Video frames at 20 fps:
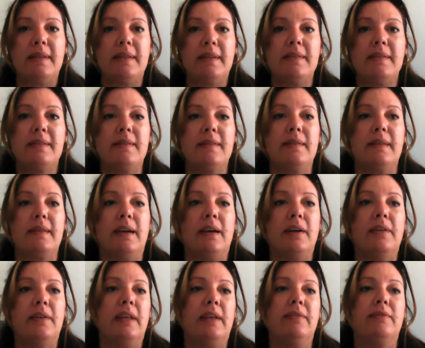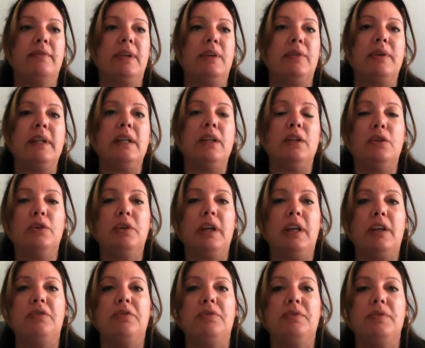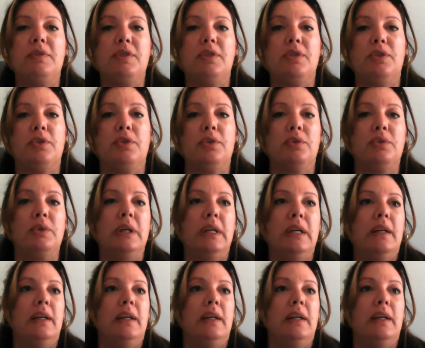It's they're really looking to